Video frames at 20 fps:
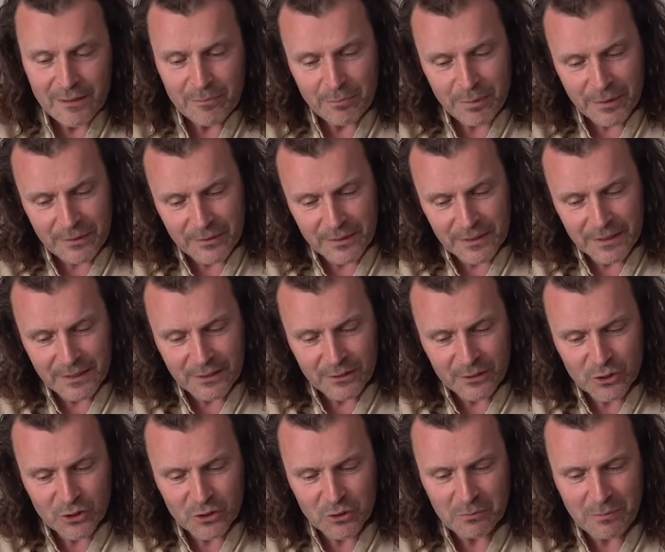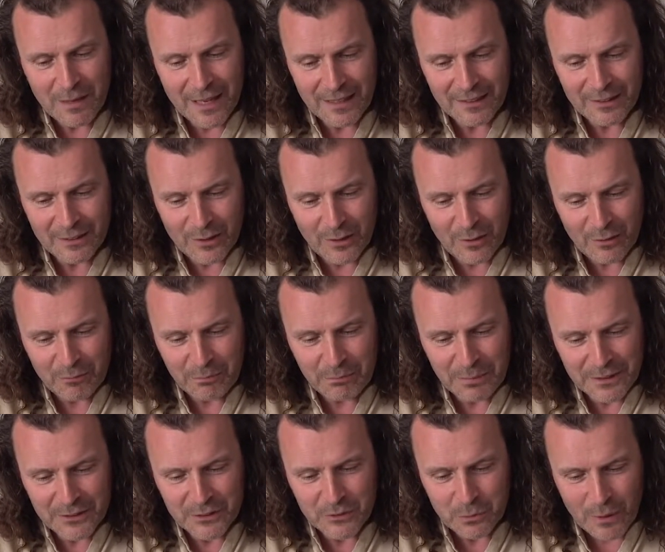But the smell of
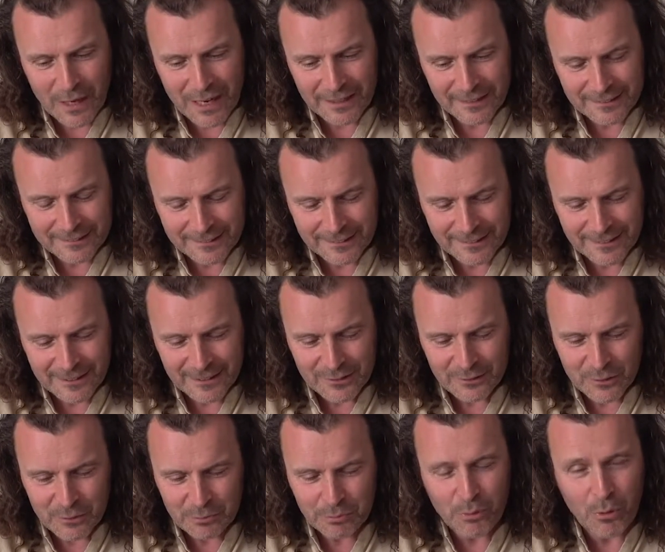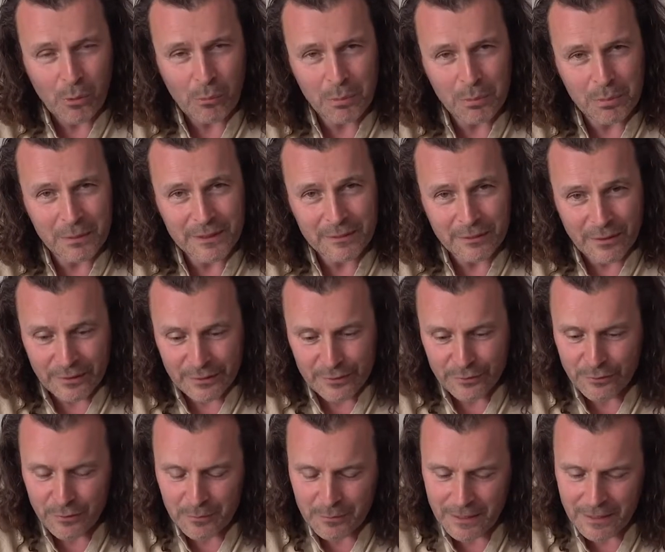beeswax was probably very
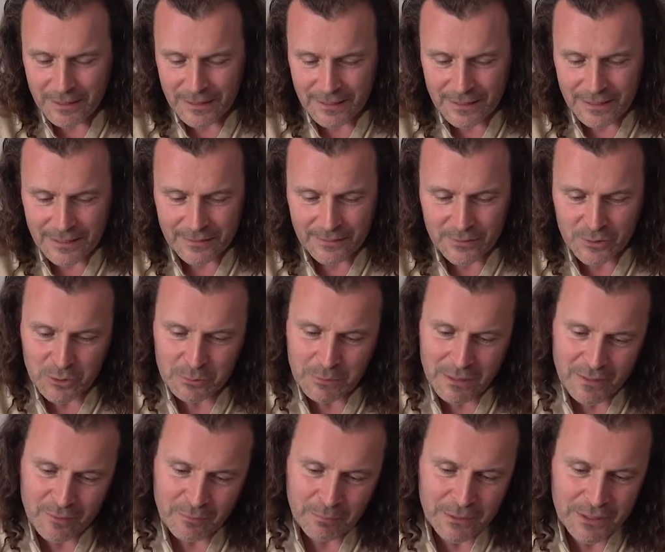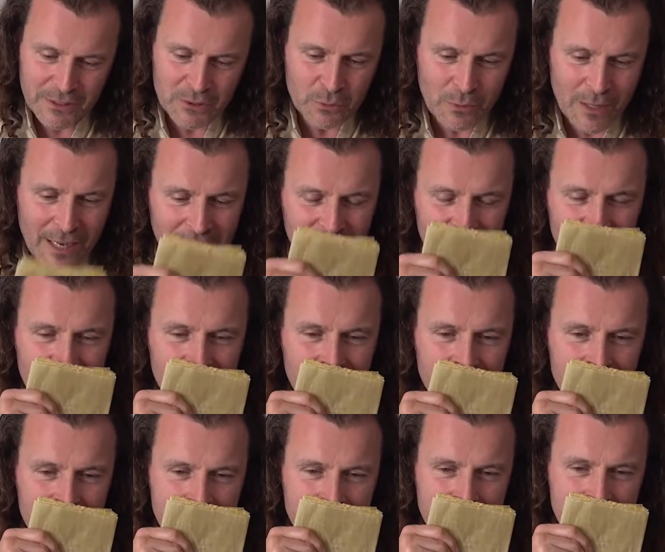familiar. And the smell of beeswax
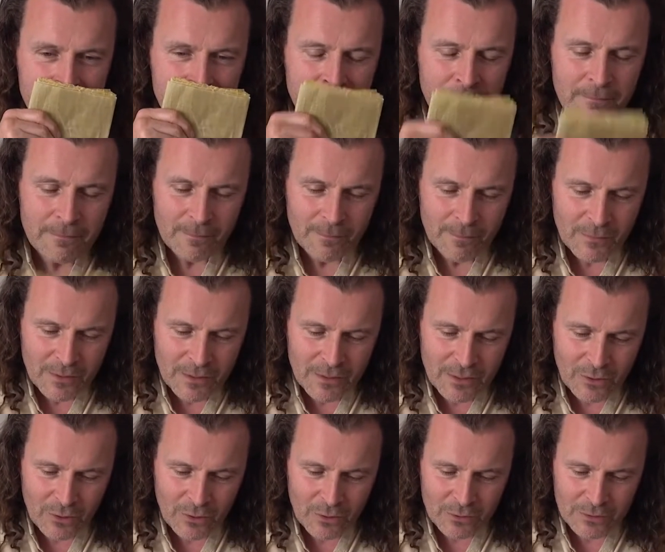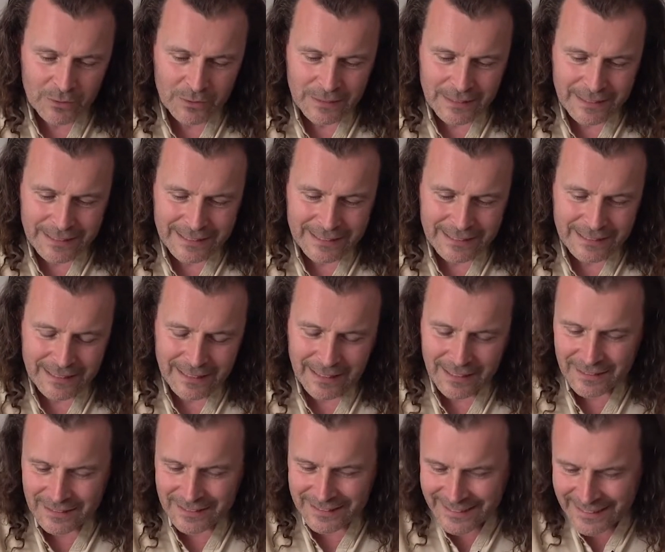on
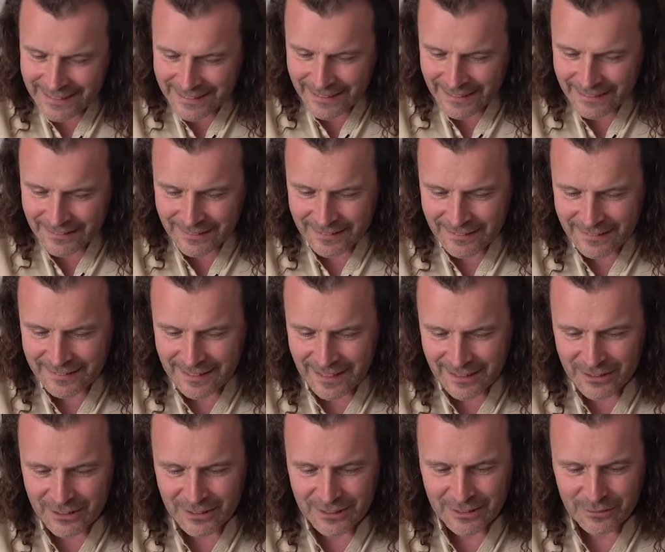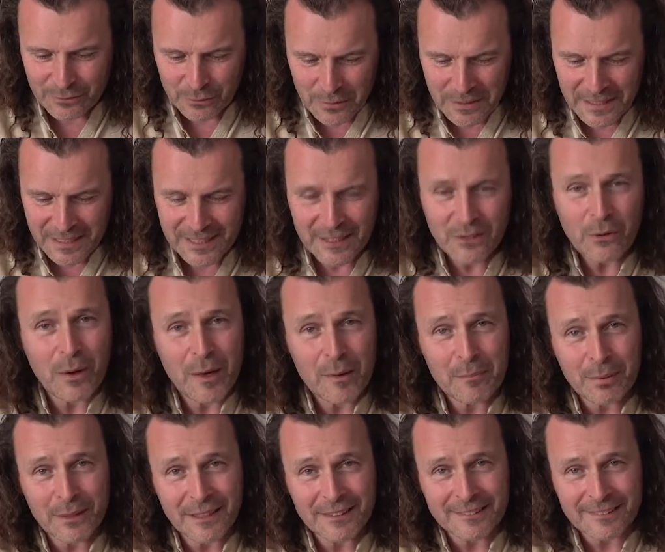linen is actually really
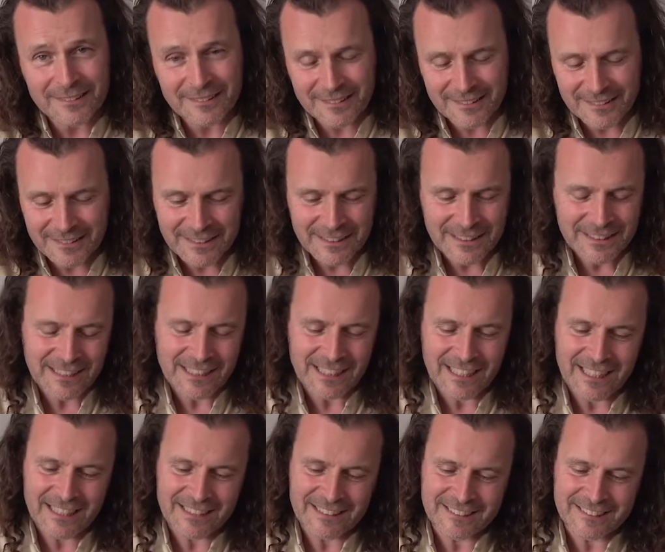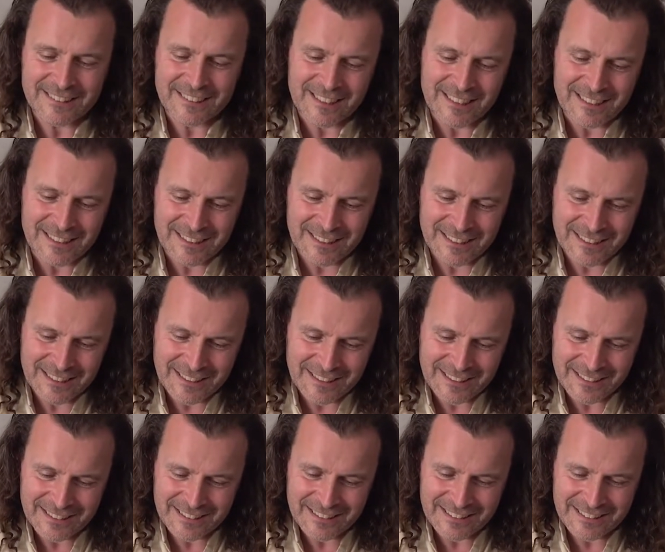quite pleasant. And
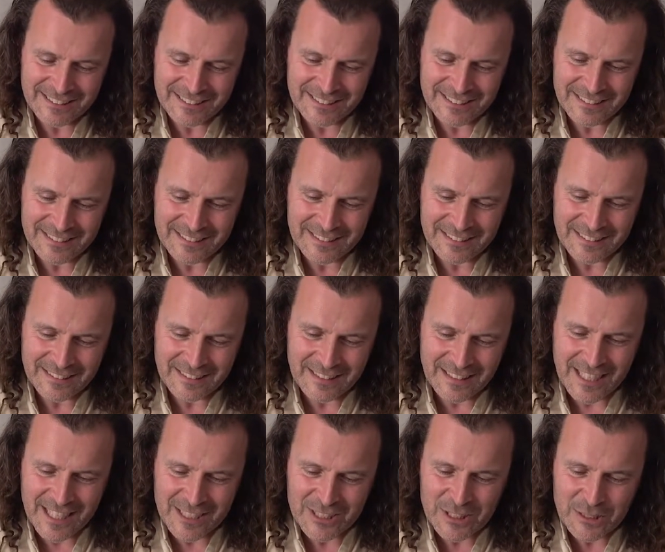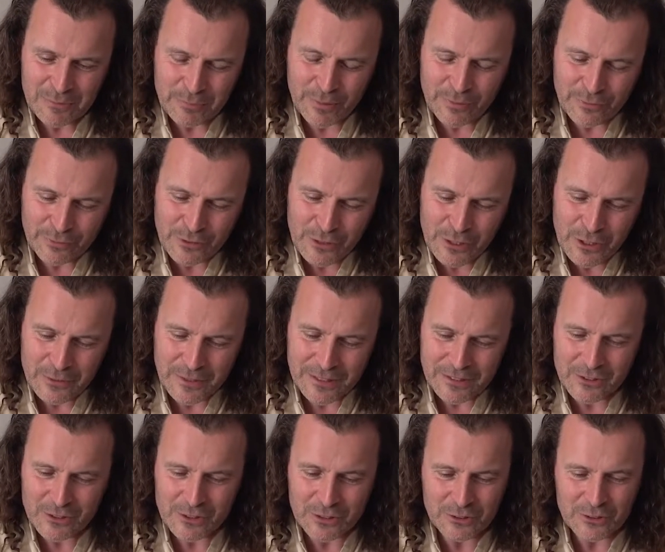I actually prefer
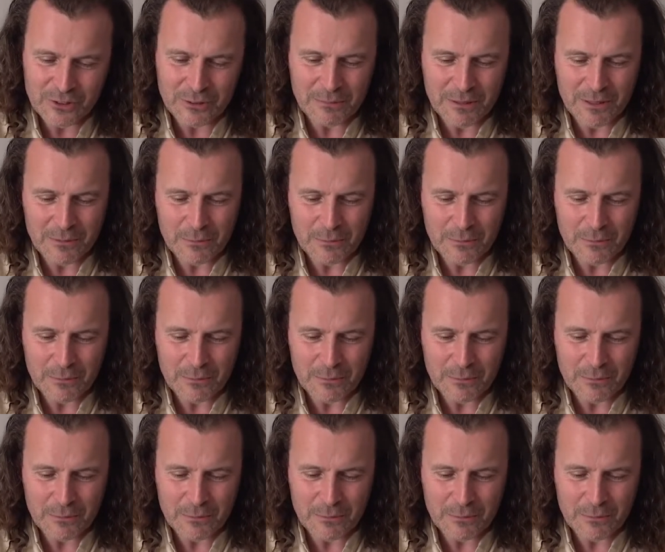it to some of